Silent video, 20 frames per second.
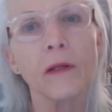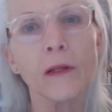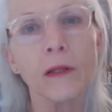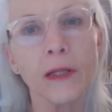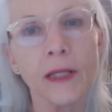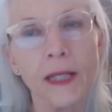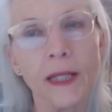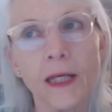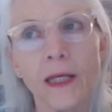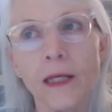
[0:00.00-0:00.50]

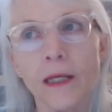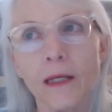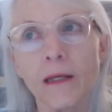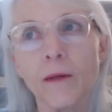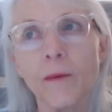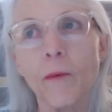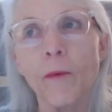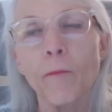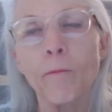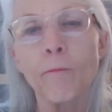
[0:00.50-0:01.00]

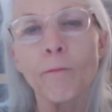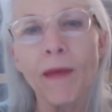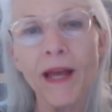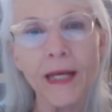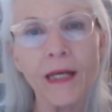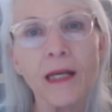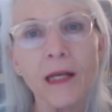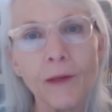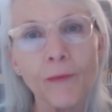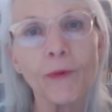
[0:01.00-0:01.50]
The
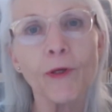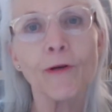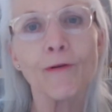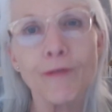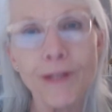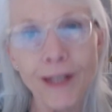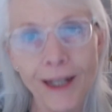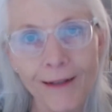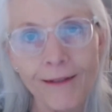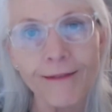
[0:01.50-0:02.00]
making
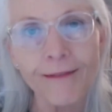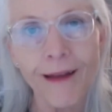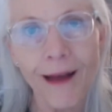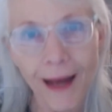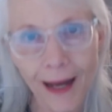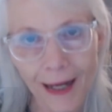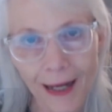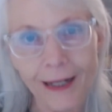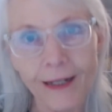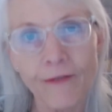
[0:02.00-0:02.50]
music
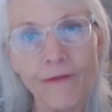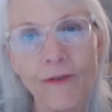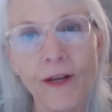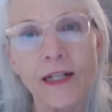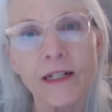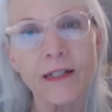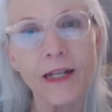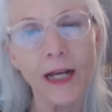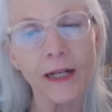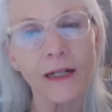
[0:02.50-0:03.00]
live
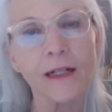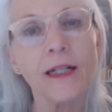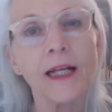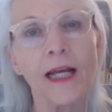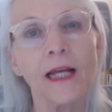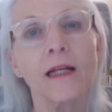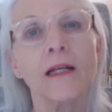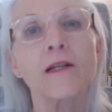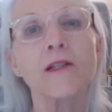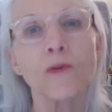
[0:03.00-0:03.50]
and
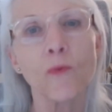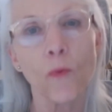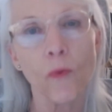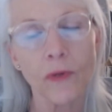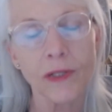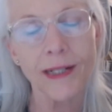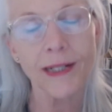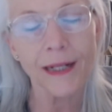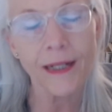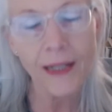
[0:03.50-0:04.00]

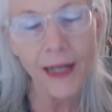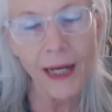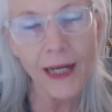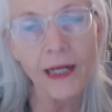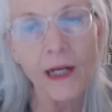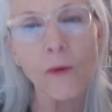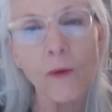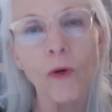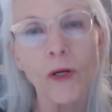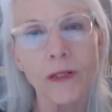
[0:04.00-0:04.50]

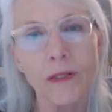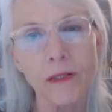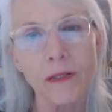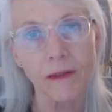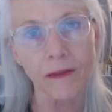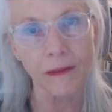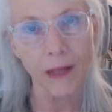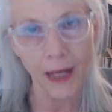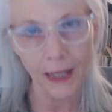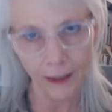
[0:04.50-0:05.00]
dedicating one's
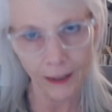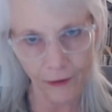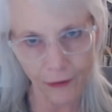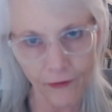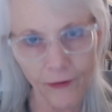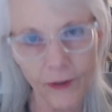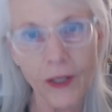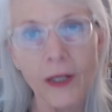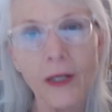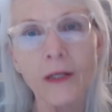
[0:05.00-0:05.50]

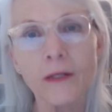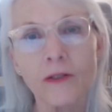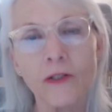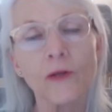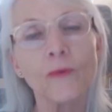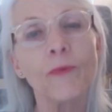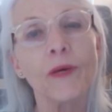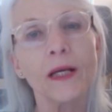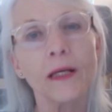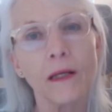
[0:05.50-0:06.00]
life
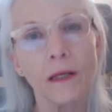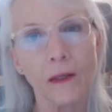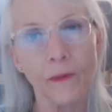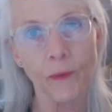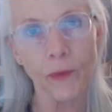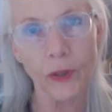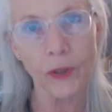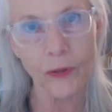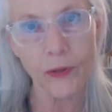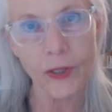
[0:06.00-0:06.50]
to
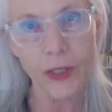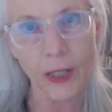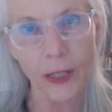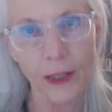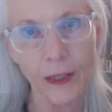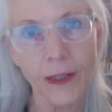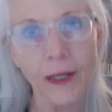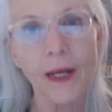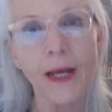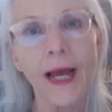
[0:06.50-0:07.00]
making
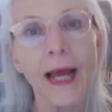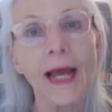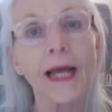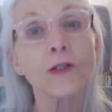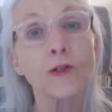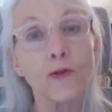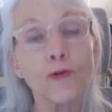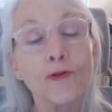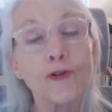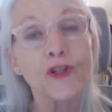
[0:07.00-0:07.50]
music
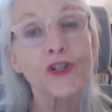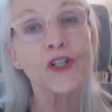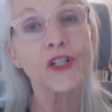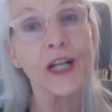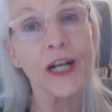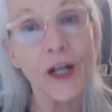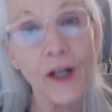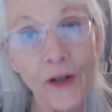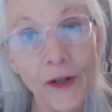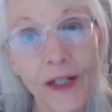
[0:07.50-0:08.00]
and to
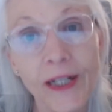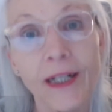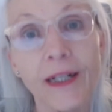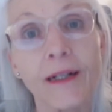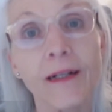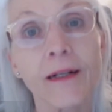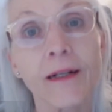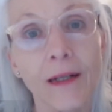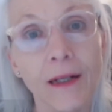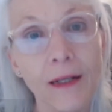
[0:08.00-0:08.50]

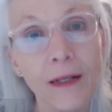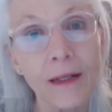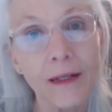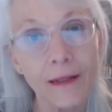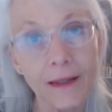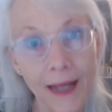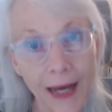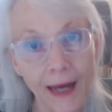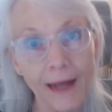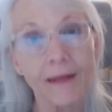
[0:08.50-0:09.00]
sharing
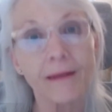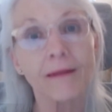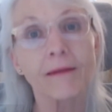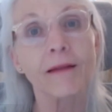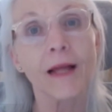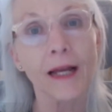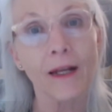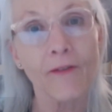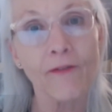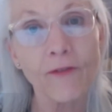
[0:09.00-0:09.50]
that
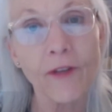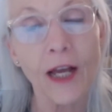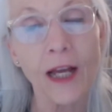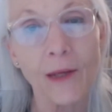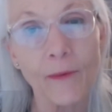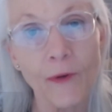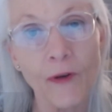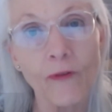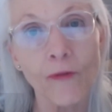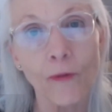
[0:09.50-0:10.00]

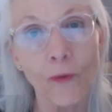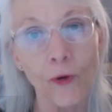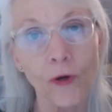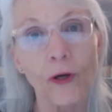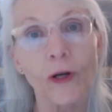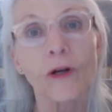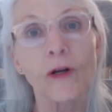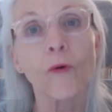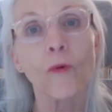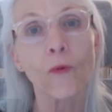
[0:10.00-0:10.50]
lifetime of
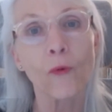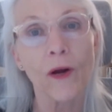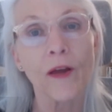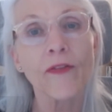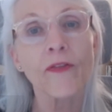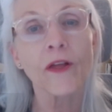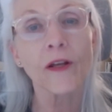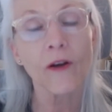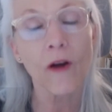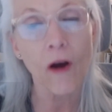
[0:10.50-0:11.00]
work
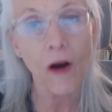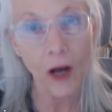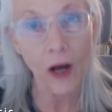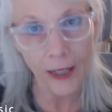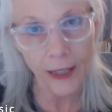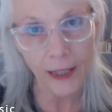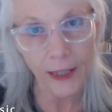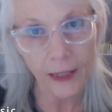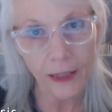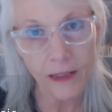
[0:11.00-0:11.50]
with an
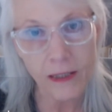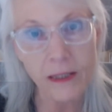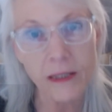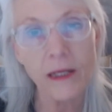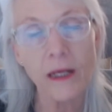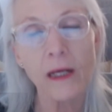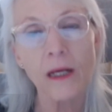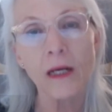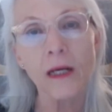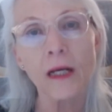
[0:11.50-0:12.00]

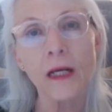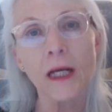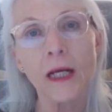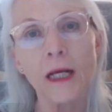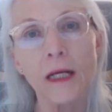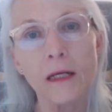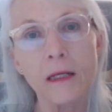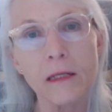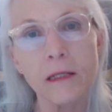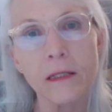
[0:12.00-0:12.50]
audience
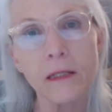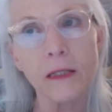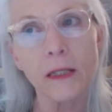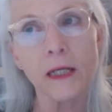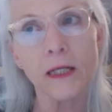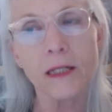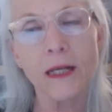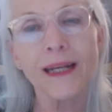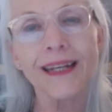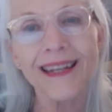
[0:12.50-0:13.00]
is
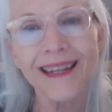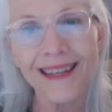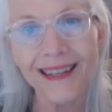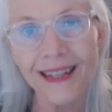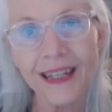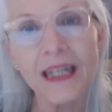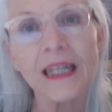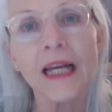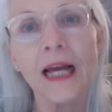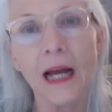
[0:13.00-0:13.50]
a
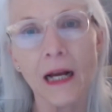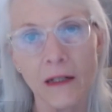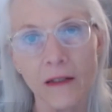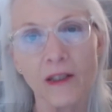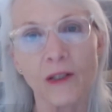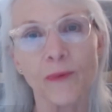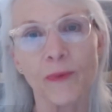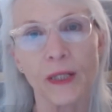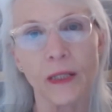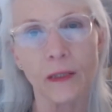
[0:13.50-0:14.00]
key
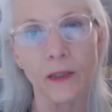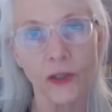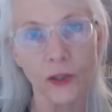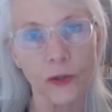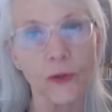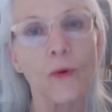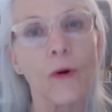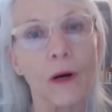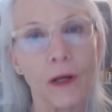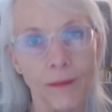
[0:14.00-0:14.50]
element
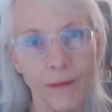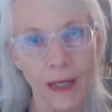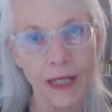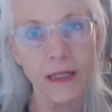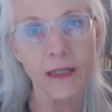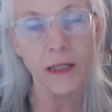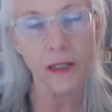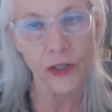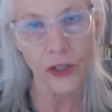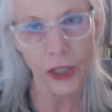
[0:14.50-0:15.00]
to our
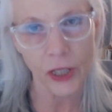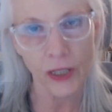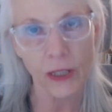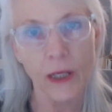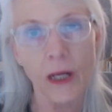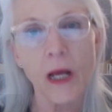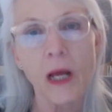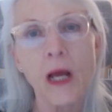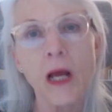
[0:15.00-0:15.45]
messaging.